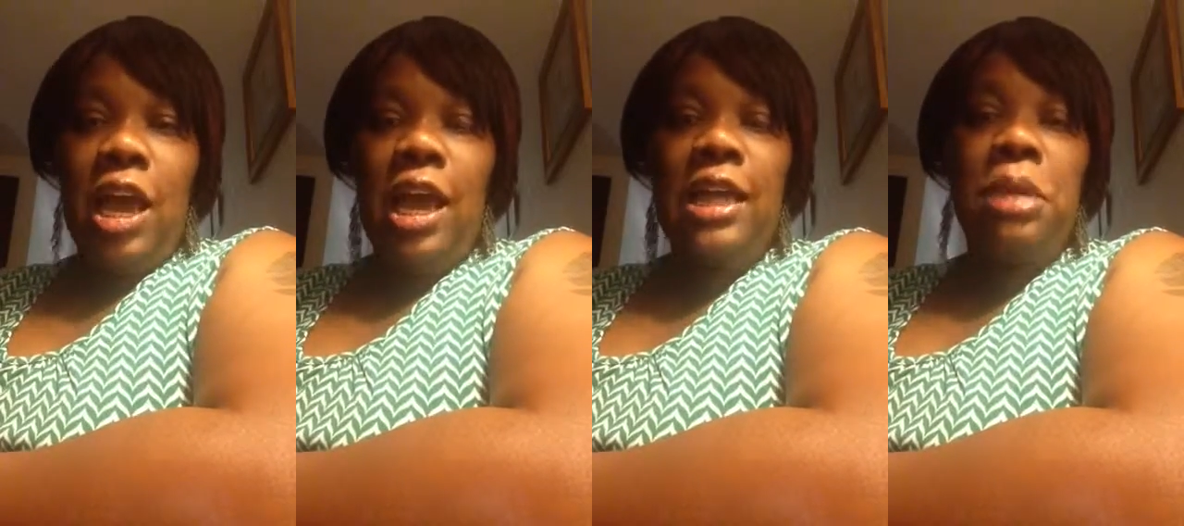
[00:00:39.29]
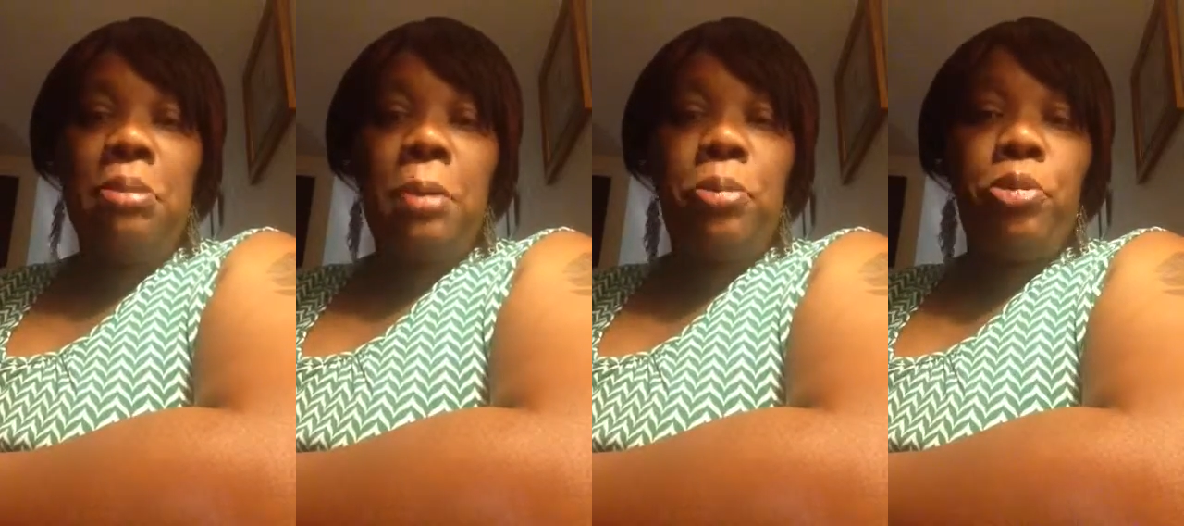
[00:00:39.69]
I let
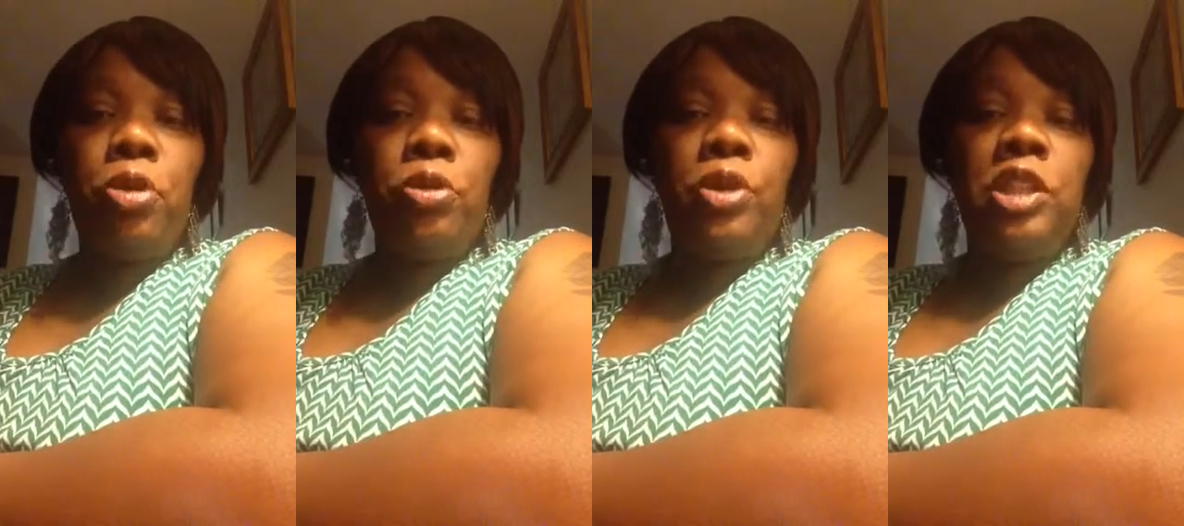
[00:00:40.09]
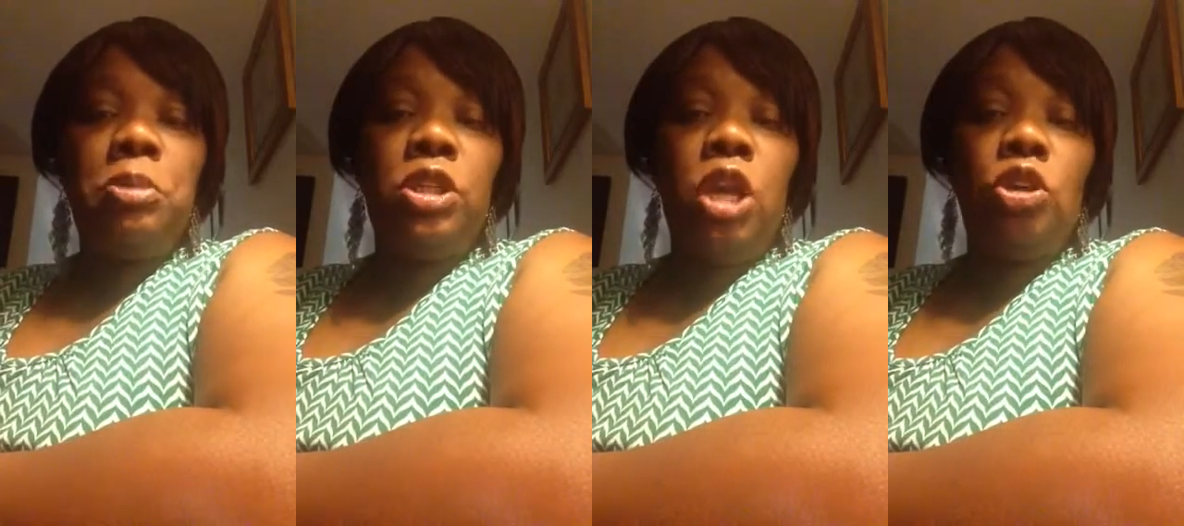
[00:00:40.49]
my prayer request
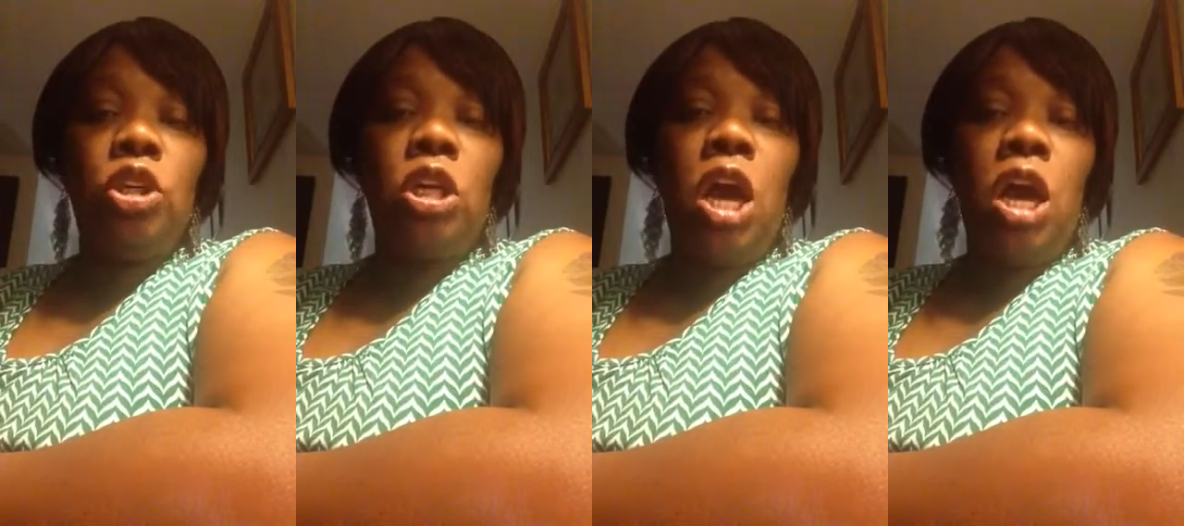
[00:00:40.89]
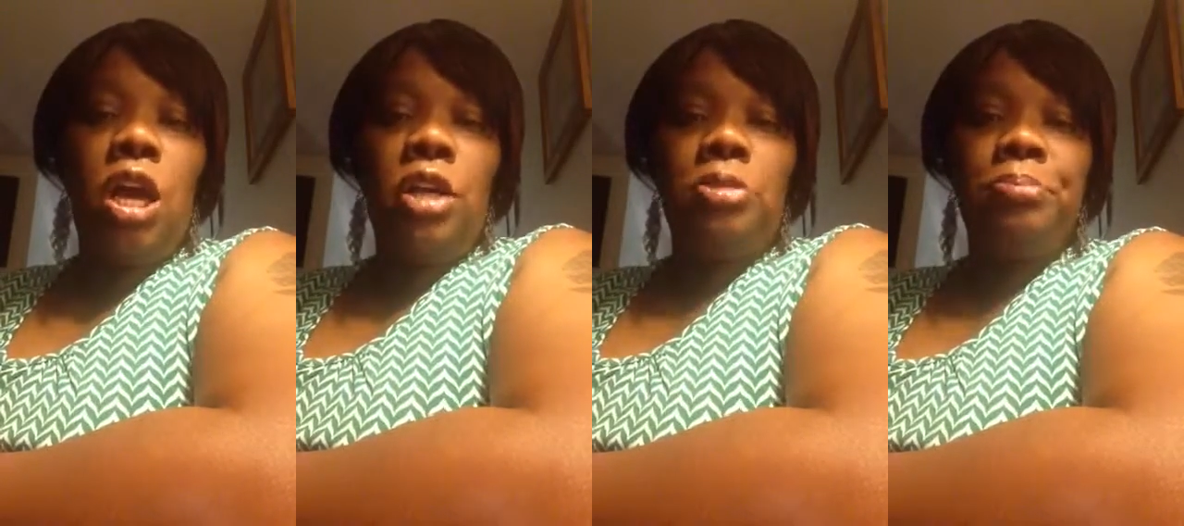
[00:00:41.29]
be known to God.